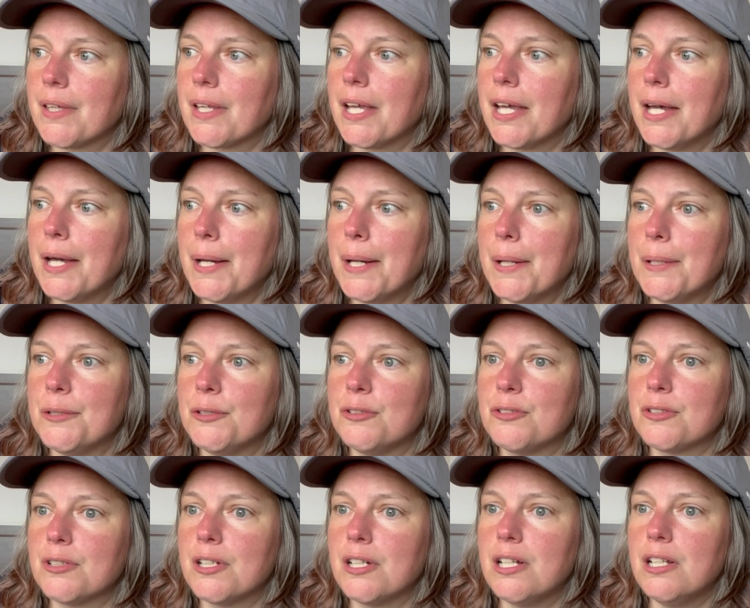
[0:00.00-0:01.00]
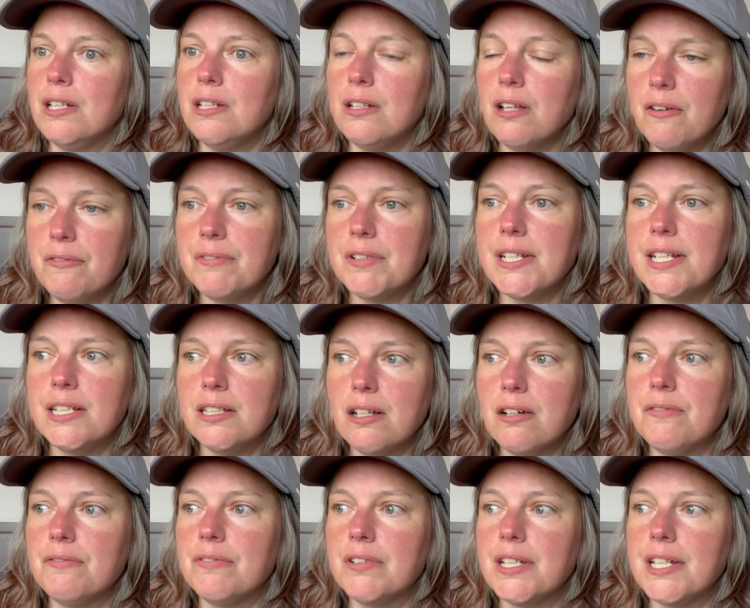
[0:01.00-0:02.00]
And a
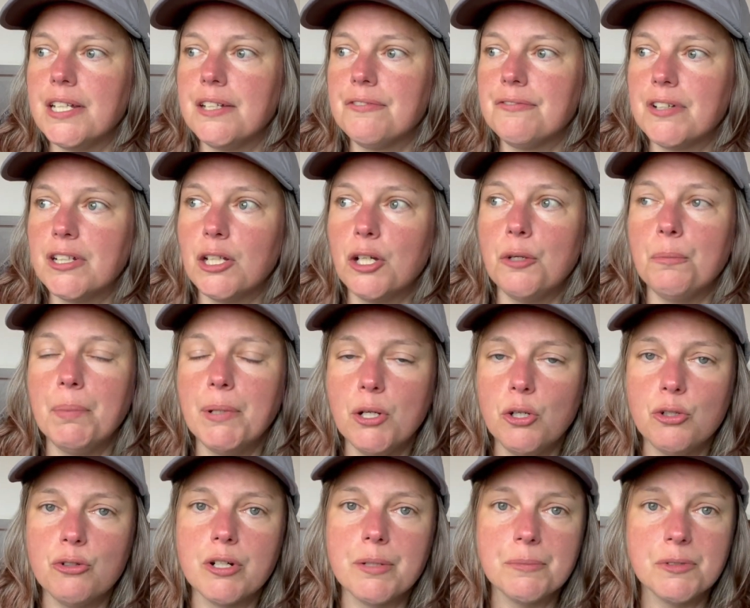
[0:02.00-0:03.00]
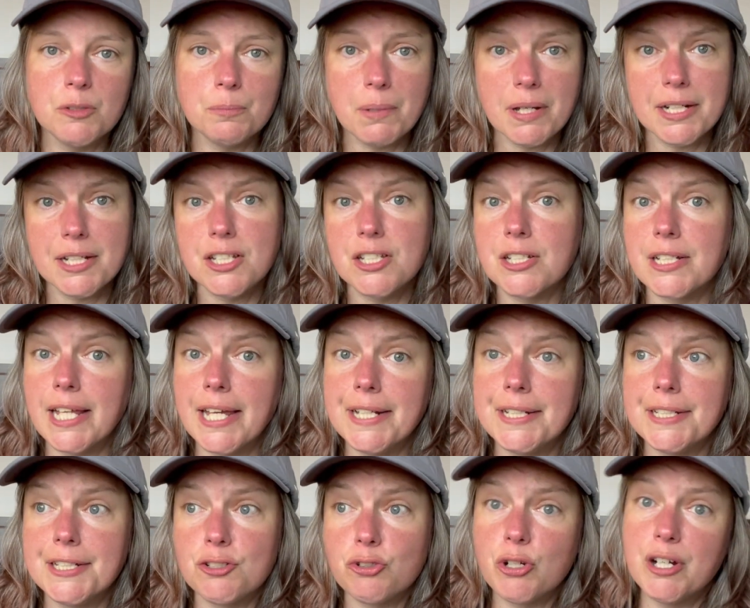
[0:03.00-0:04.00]
lovely fellow pilgrim Spanish
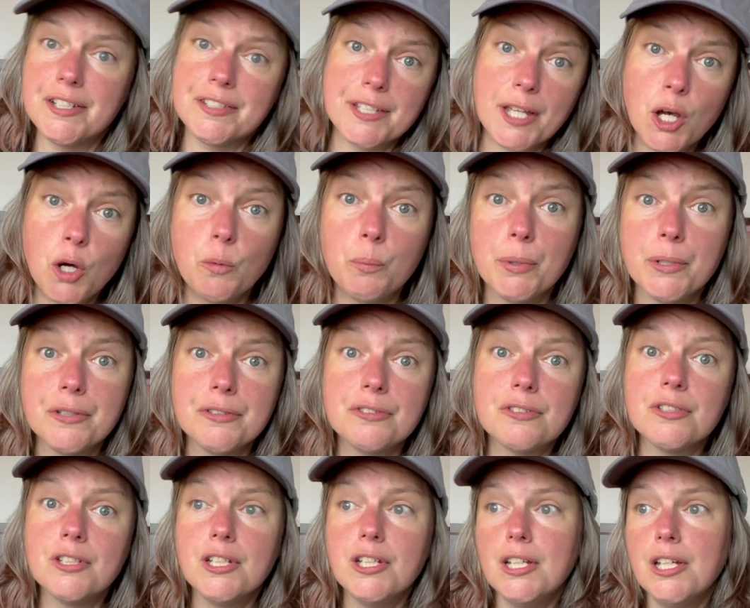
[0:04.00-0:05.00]
lady tried to help us,